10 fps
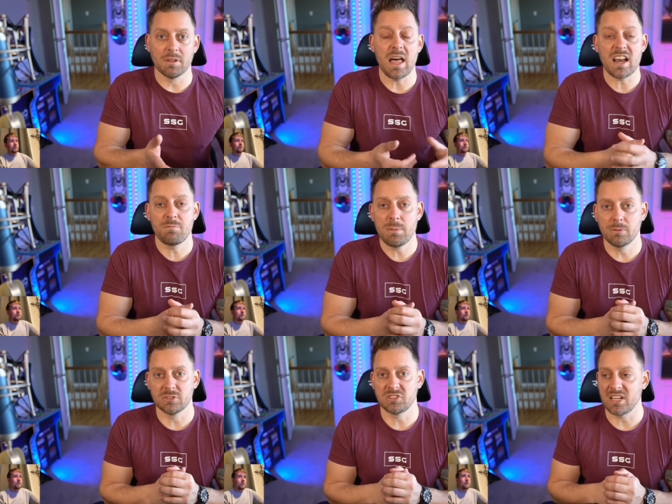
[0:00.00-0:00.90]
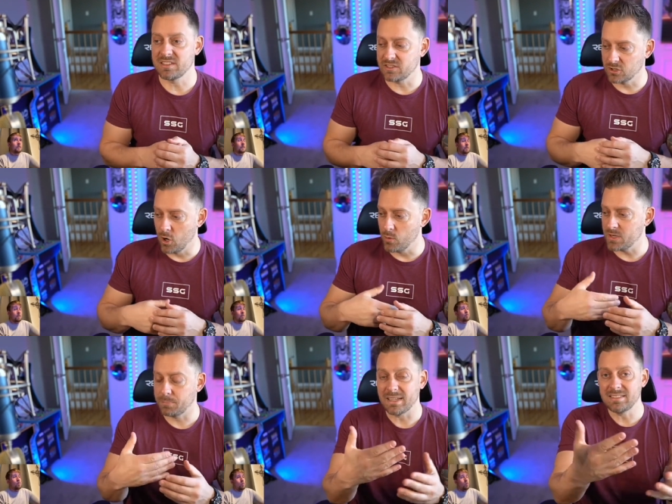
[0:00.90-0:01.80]
A lot of people are saying that they're going
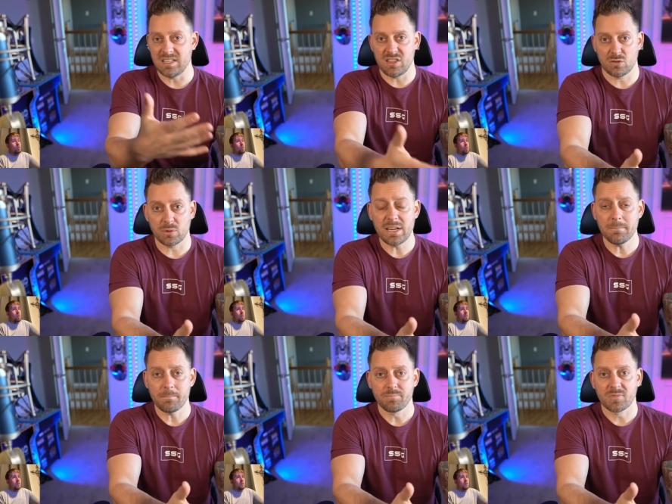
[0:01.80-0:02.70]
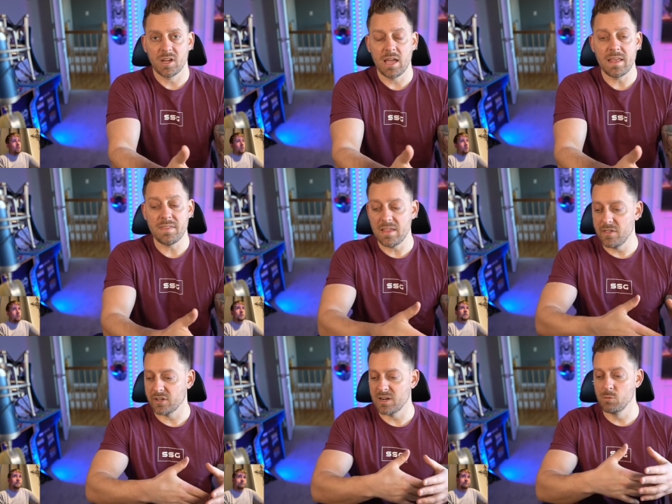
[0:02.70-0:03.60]
to play D3 and then
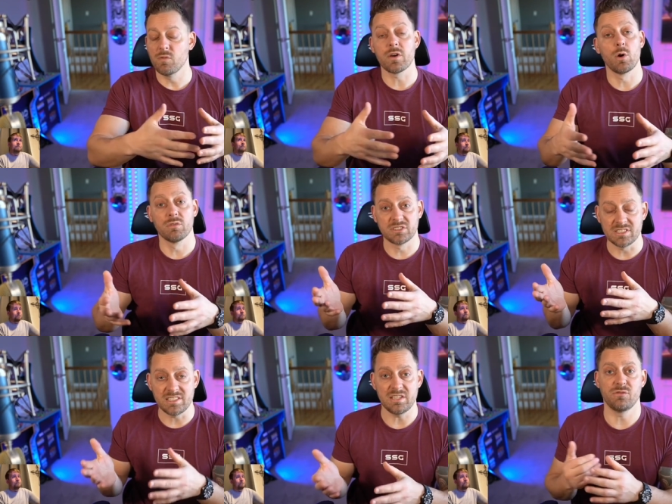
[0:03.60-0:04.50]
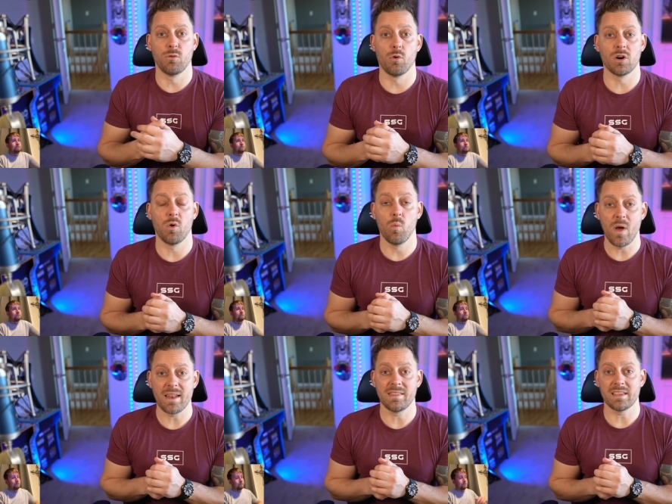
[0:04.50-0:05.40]
they're going to move on over to D4
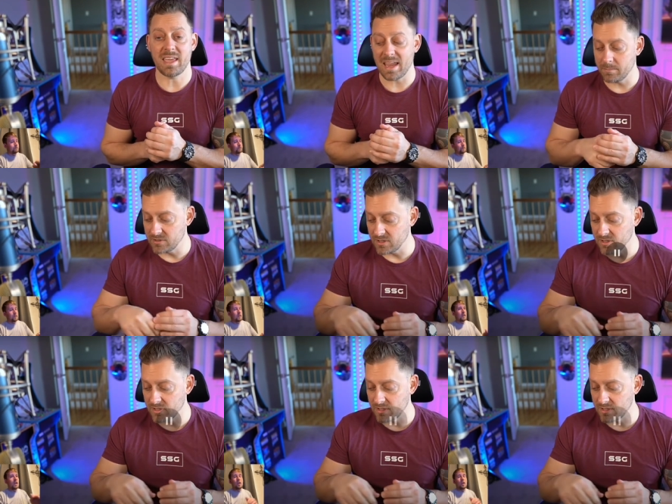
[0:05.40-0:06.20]
when the game does.